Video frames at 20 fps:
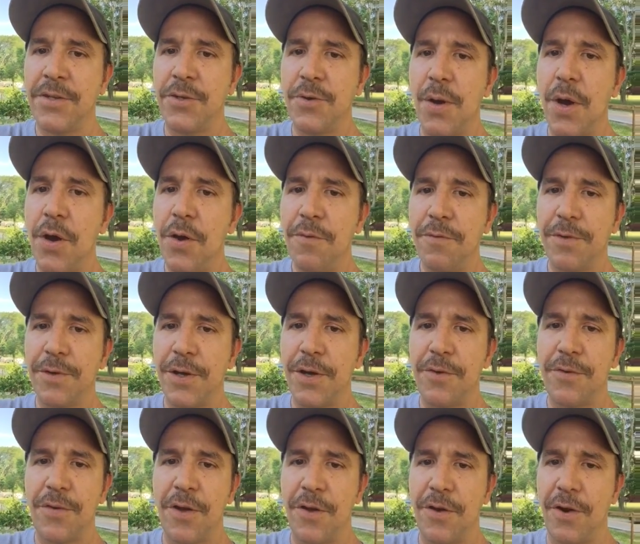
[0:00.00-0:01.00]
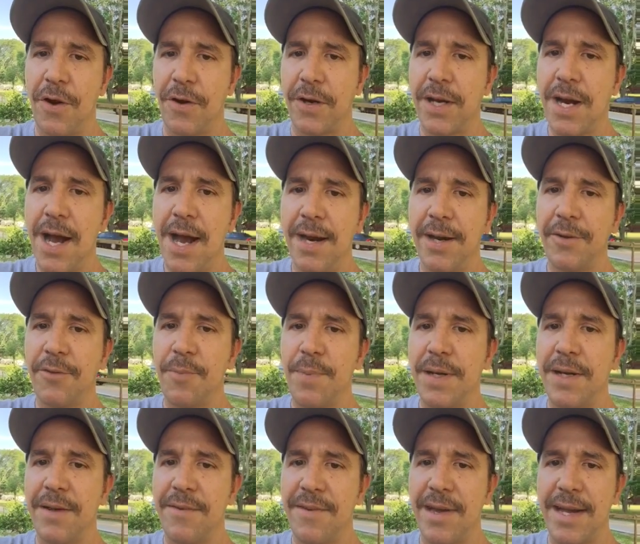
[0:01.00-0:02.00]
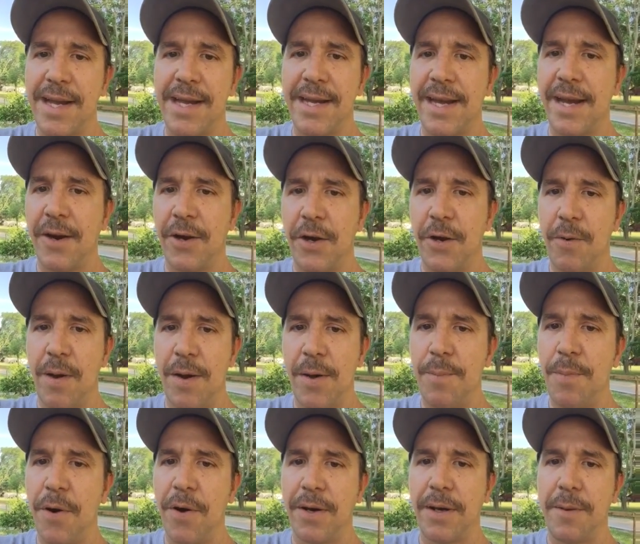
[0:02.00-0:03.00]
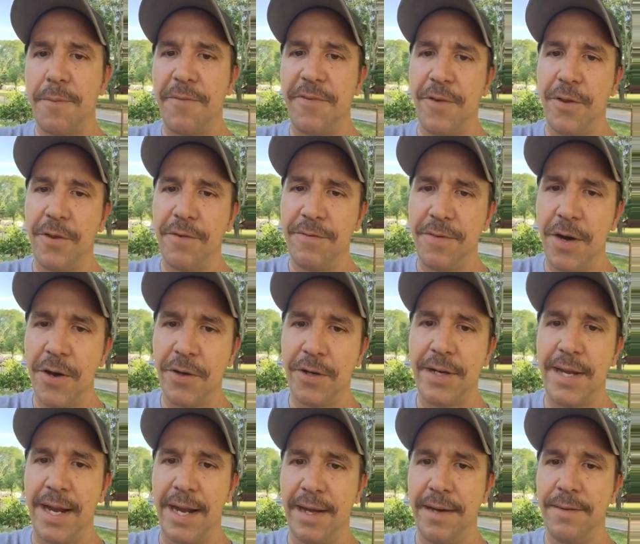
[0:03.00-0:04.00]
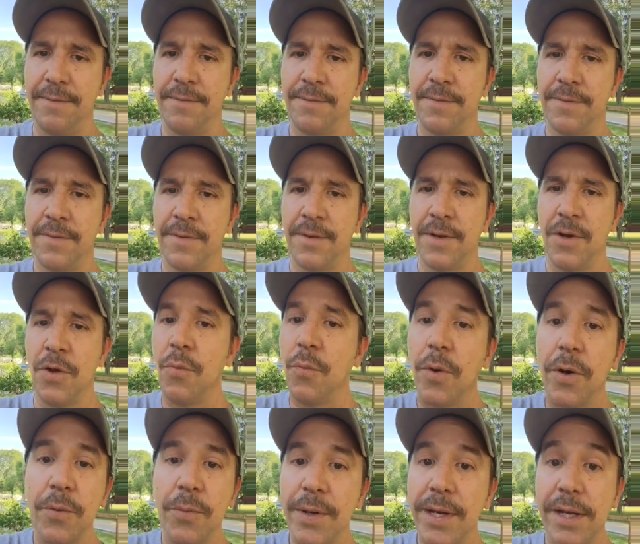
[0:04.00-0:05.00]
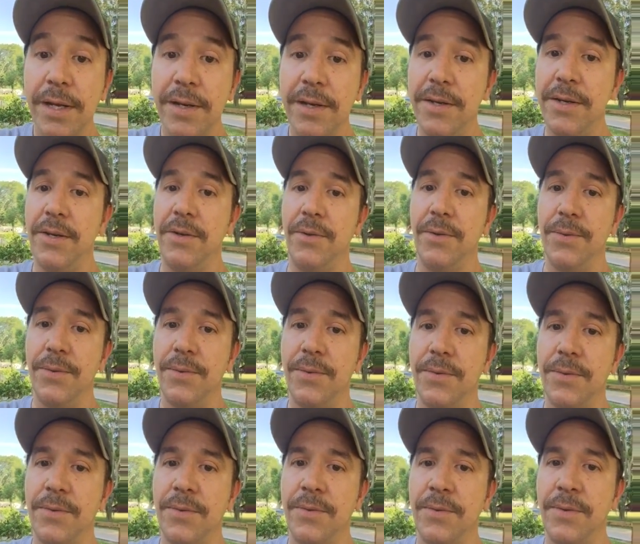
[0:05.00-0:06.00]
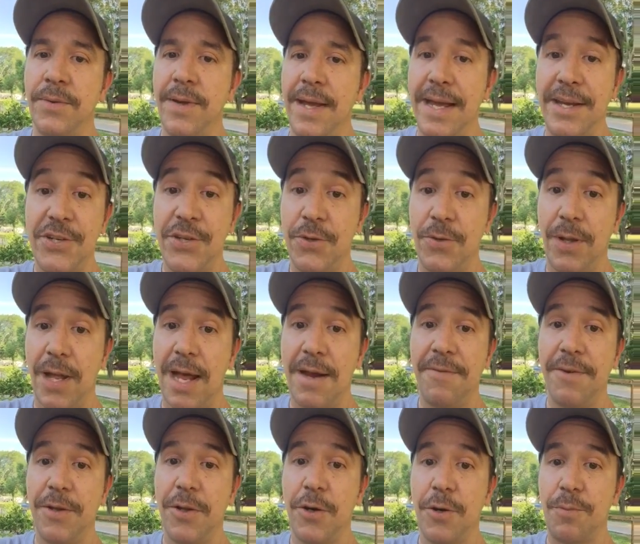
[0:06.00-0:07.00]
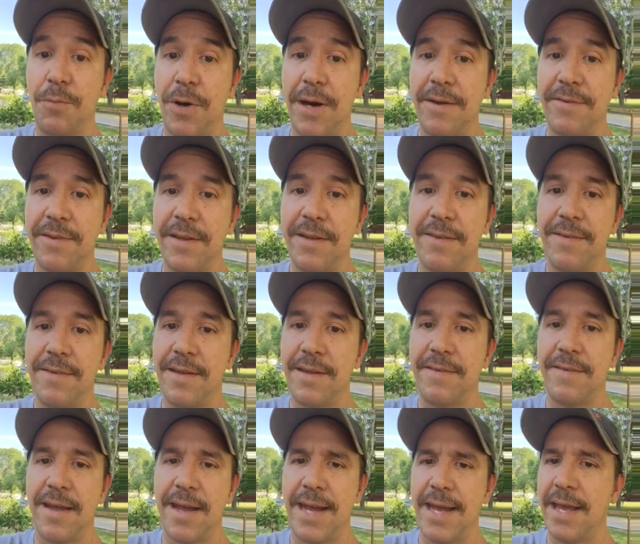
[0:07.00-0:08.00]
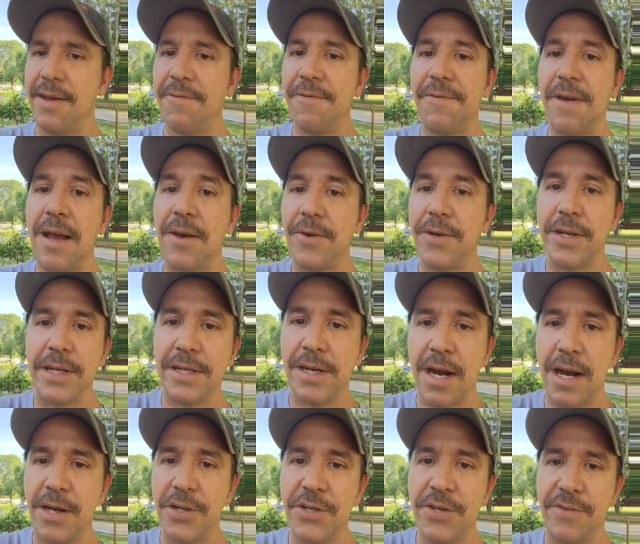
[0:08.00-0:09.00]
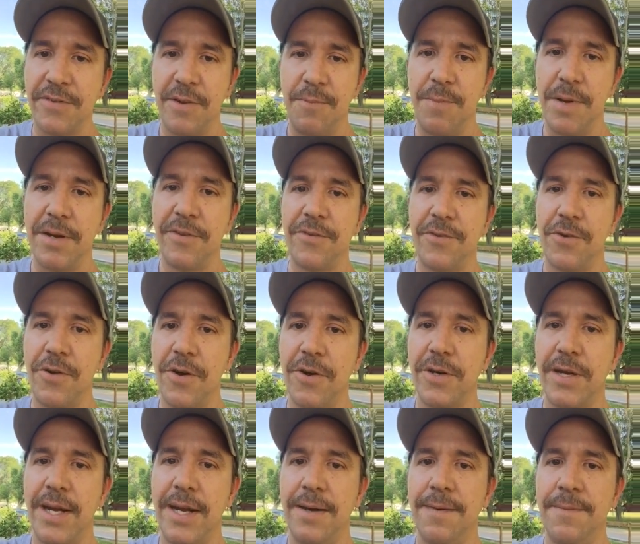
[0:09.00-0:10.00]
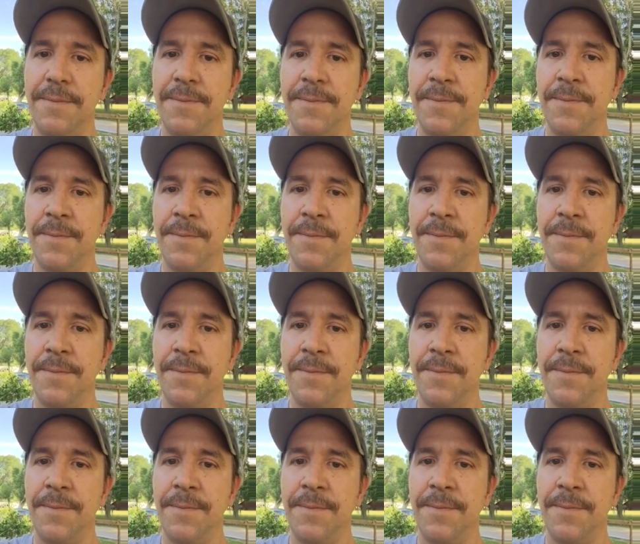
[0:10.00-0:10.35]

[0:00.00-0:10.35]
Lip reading: to overdose on narcotics because they can carry around a pocket full of Narcan. What are we going to do? Issue life alert bracelets that say, if found unconscious, administer Narcan?